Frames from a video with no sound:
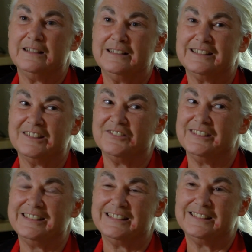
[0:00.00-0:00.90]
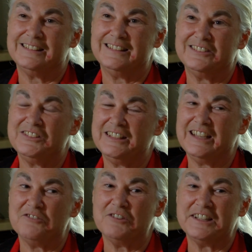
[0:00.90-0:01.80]
So it's really
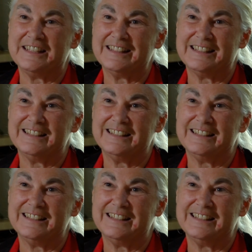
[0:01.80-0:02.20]
ironic that.